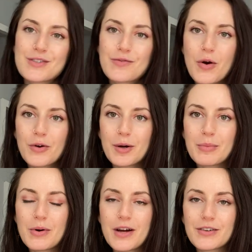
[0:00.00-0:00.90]

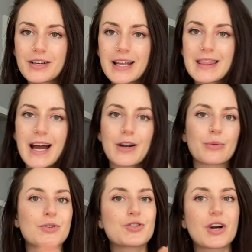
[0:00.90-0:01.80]
vulnerable underneath that or
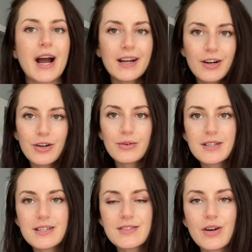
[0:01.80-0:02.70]
we try to go to a
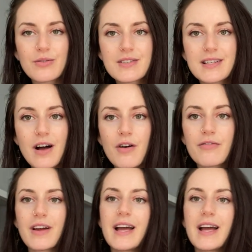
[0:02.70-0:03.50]
disowned self,